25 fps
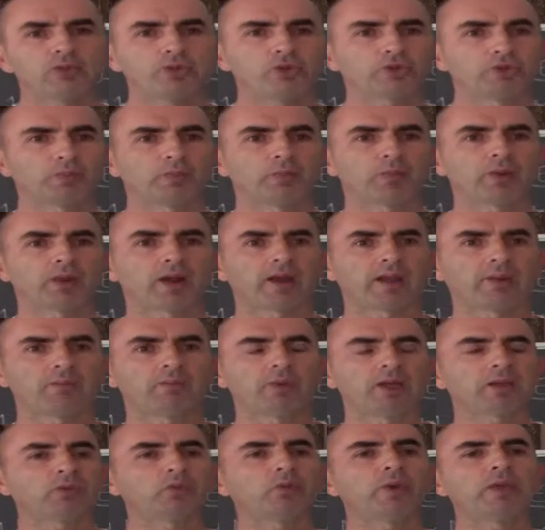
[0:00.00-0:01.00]
to pray,
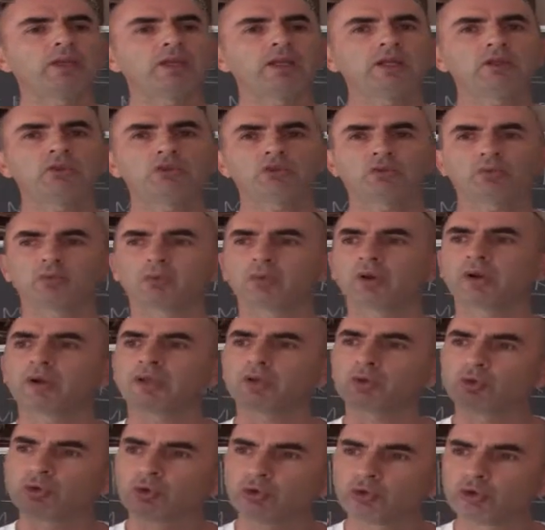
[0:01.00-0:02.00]
but we need to pray
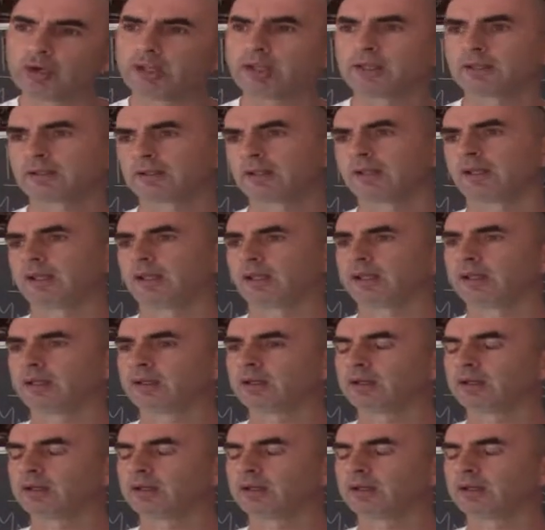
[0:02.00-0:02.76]
correctly.